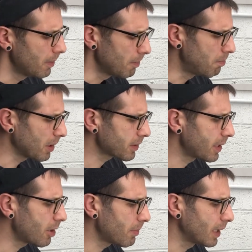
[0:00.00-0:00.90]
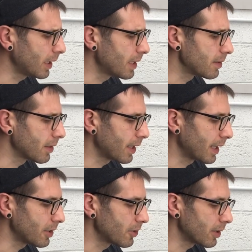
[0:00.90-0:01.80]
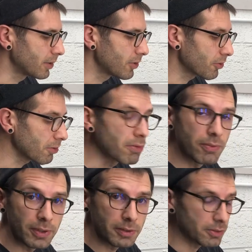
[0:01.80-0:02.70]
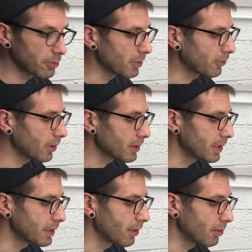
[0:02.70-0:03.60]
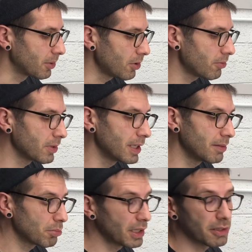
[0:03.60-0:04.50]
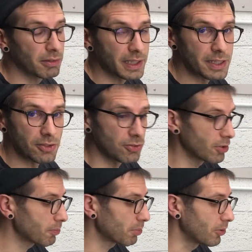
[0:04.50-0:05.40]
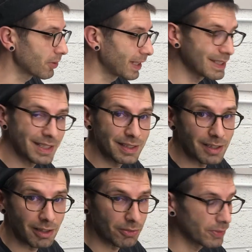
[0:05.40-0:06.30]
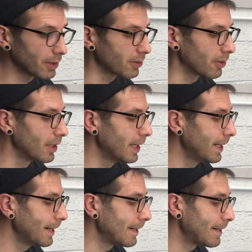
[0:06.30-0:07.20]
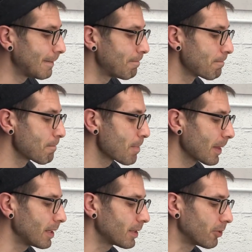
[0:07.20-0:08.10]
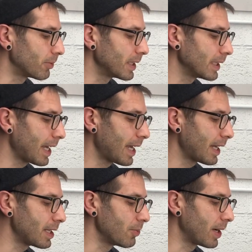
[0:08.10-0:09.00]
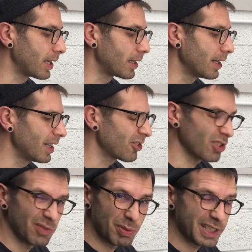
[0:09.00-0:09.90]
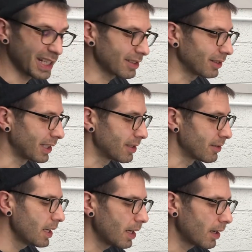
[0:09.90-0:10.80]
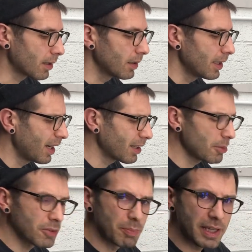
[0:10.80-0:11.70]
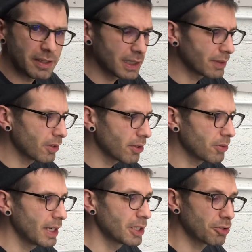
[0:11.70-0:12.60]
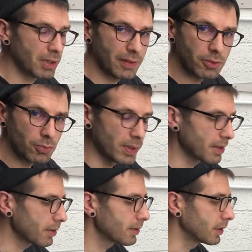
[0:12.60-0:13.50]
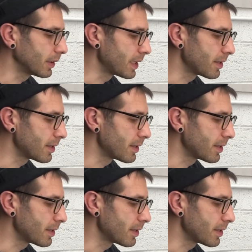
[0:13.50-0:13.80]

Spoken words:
busted out my lens," and I just unscrew the filter from the front and tell them, "No, you didn't break your lens, you just broke that $10 filter." It's a really handy way to sort of protect the lens. On the most basic level, though, travel with the lens